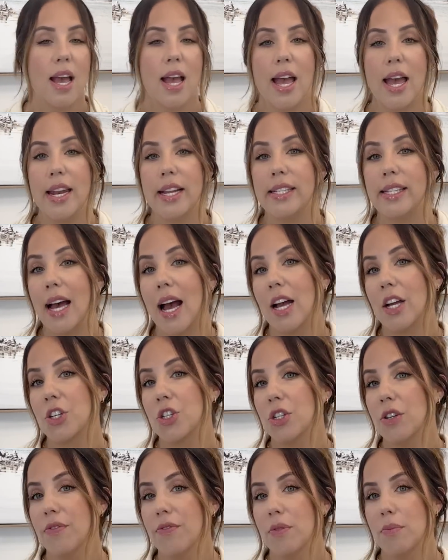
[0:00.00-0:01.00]
And it's
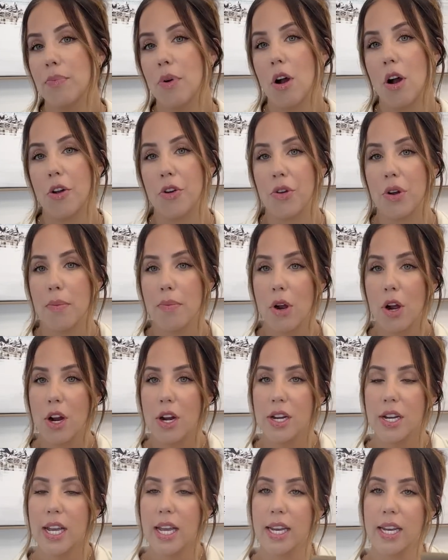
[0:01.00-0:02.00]
actually from Pottery
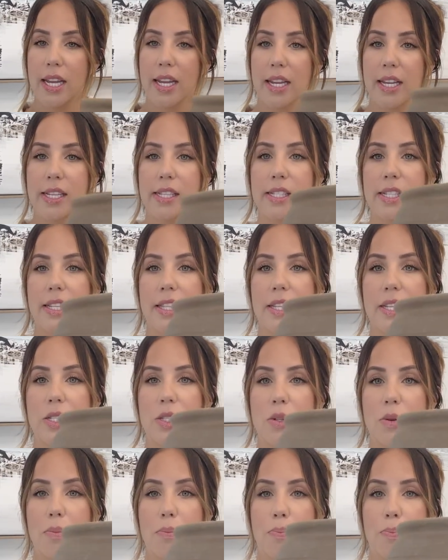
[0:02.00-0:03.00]
Barn, and it is
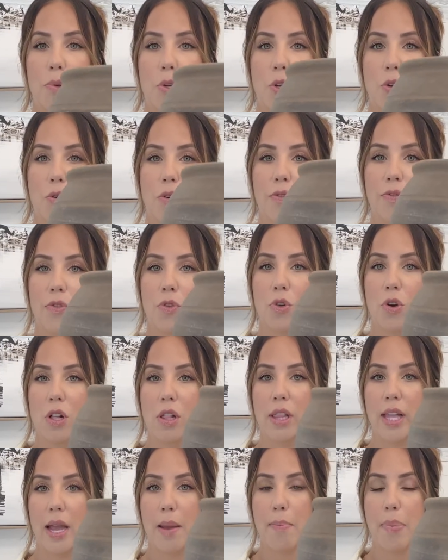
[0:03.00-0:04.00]
this beautiful
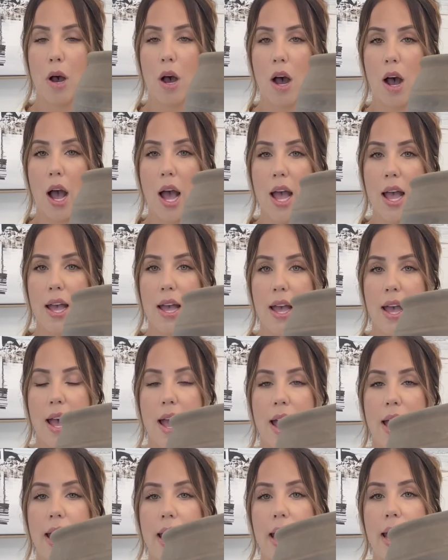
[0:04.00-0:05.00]
clay pot,
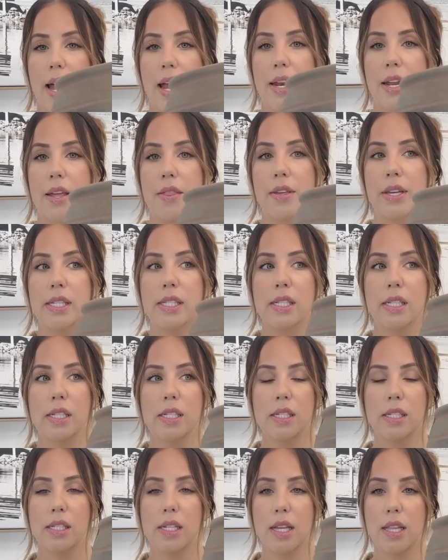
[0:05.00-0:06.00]
and this
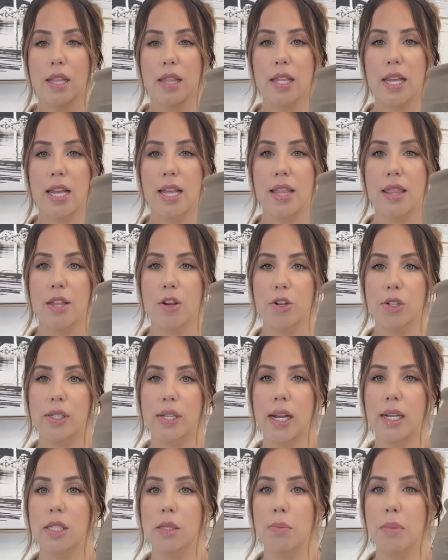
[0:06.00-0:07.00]
is in their
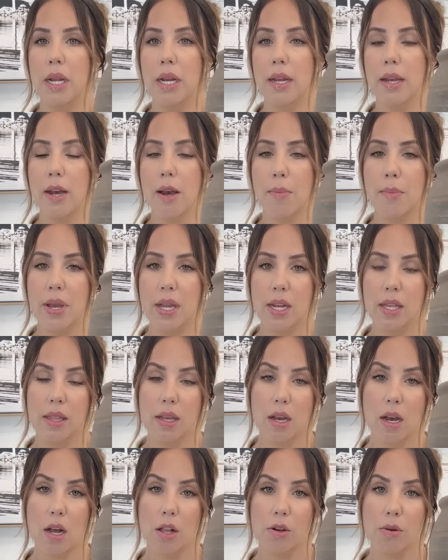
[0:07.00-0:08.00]
size medium and in the
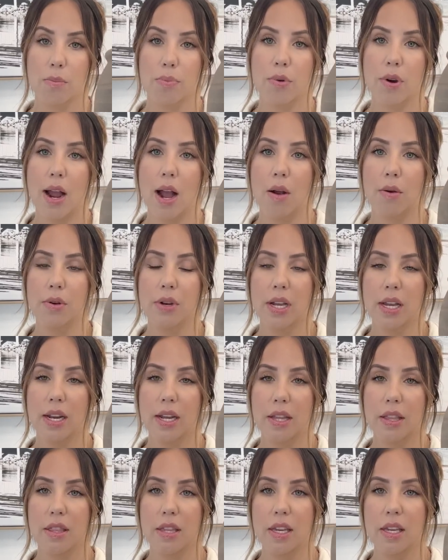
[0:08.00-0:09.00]
color brown, and
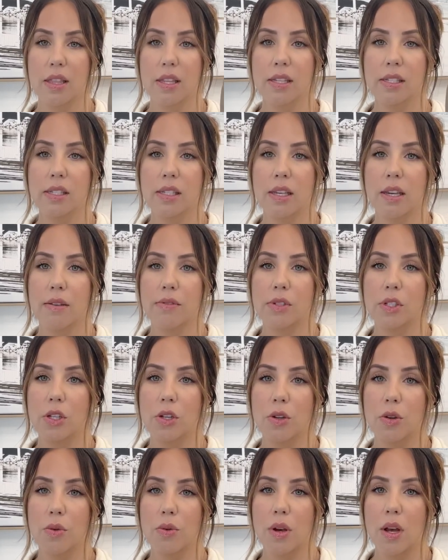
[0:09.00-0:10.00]
I think this gives
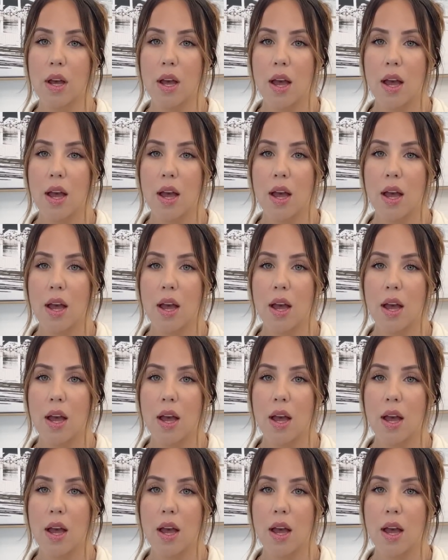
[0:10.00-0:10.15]
you